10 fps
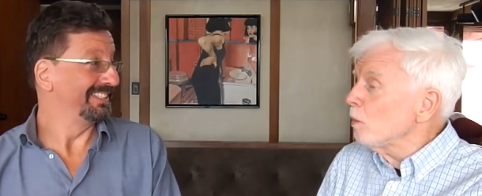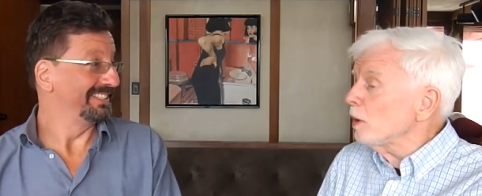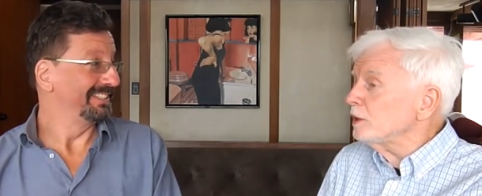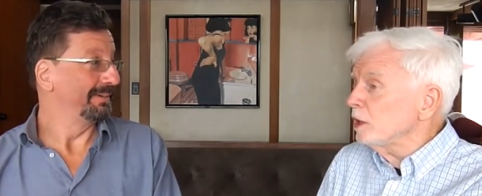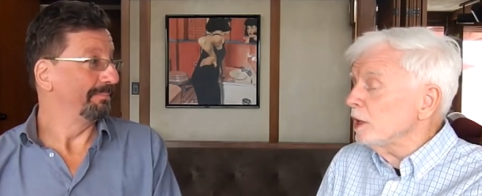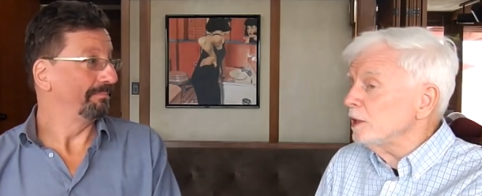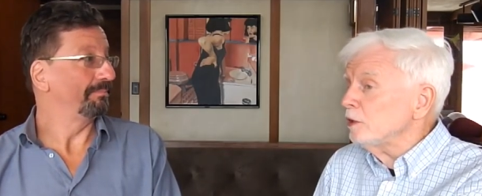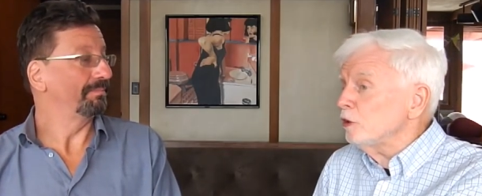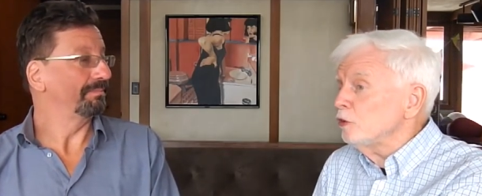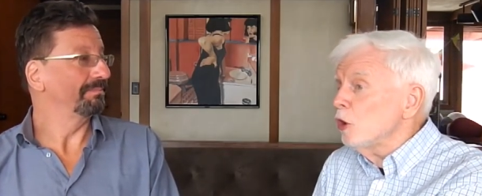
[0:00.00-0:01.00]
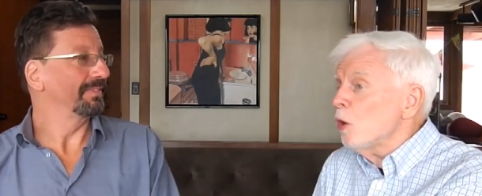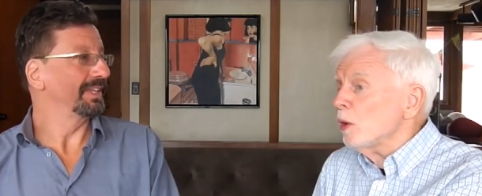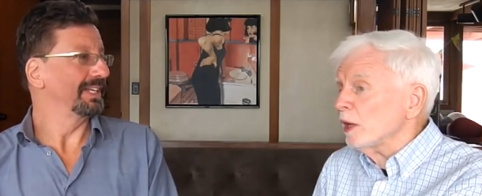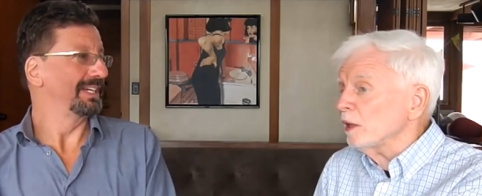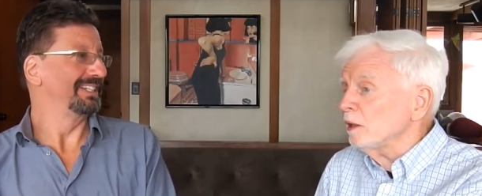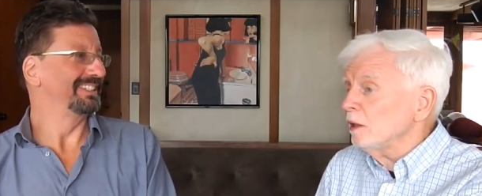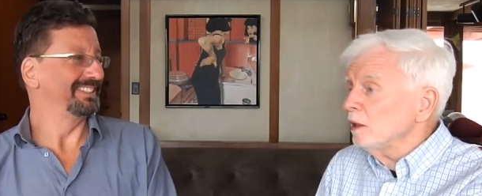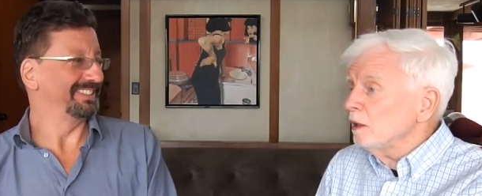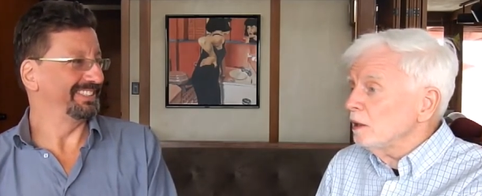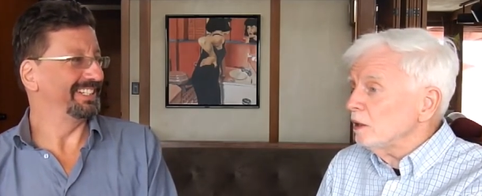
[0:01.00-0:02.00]
Speaker 1: Well, and, and the knowing
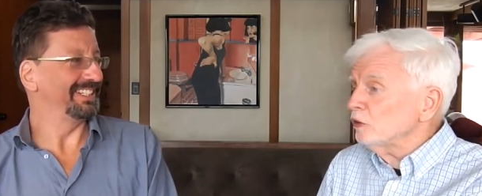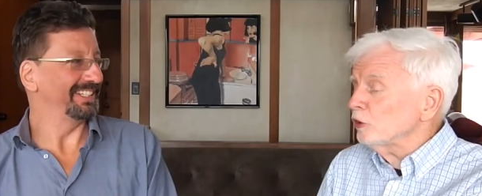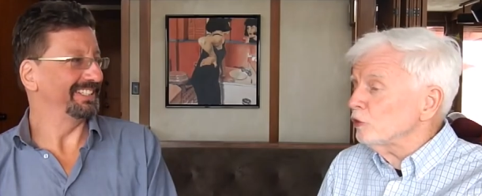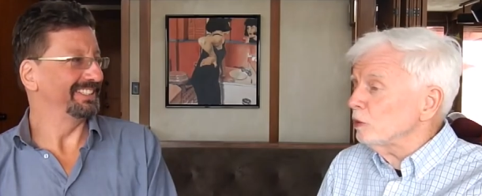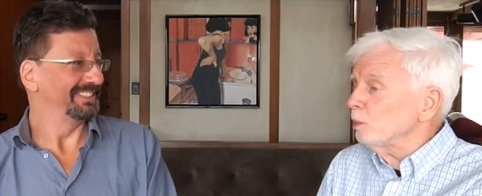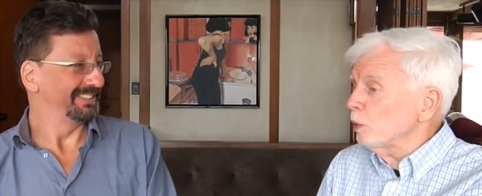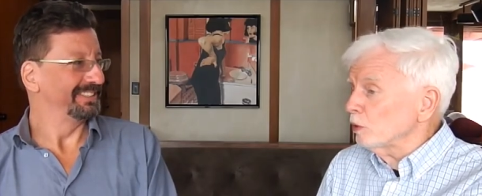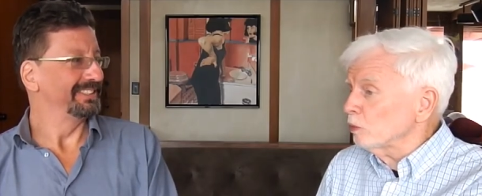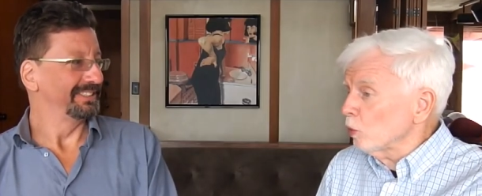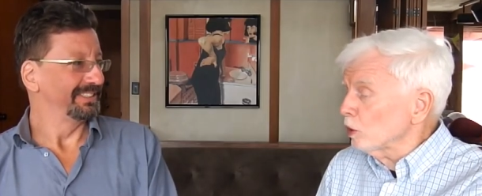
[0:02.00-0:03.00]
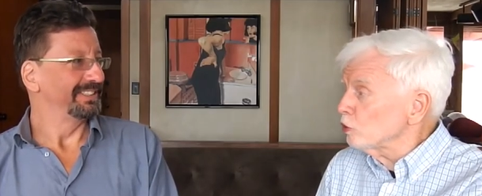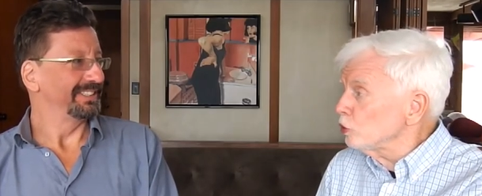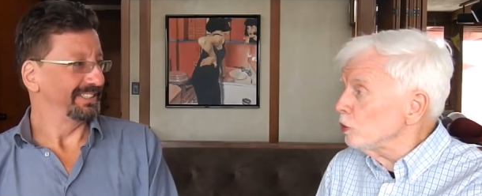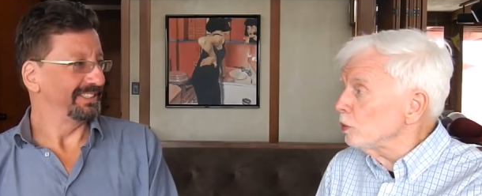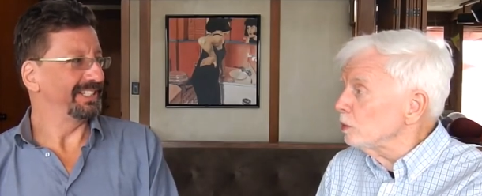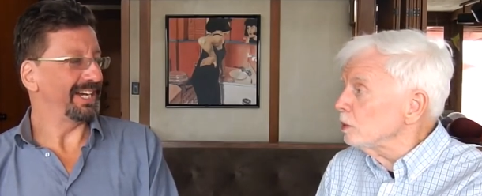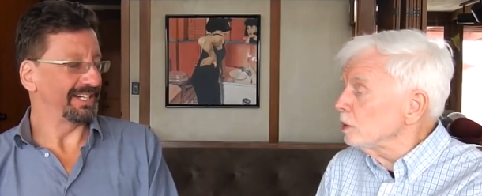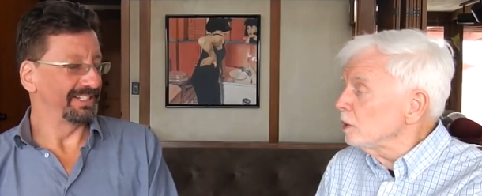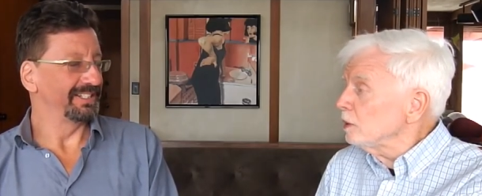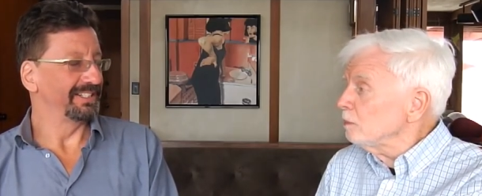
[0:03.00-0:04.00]
mm-hmm. is such an important word, too.
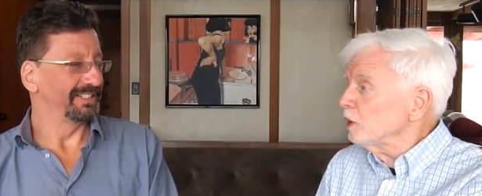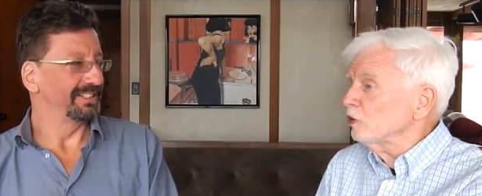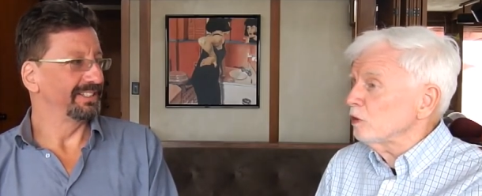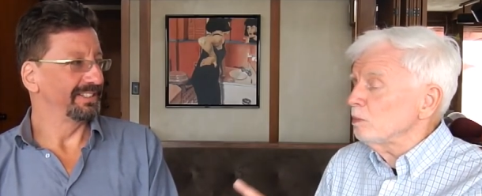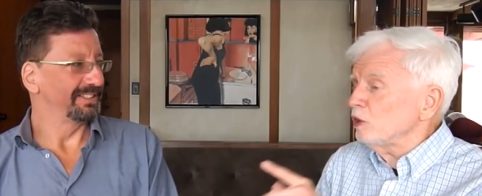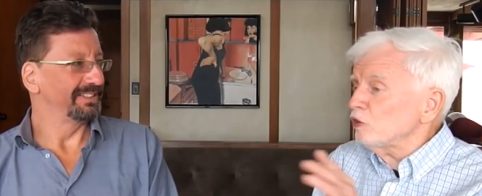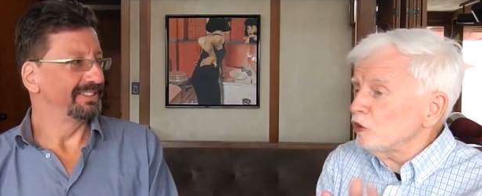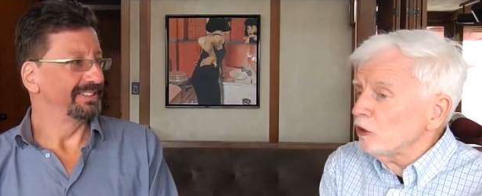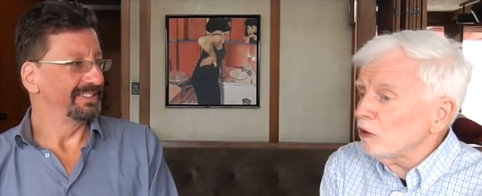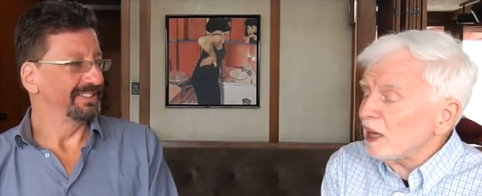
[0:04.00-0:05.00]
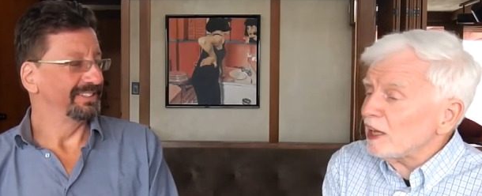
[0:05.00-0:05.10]
Yeah. Because be still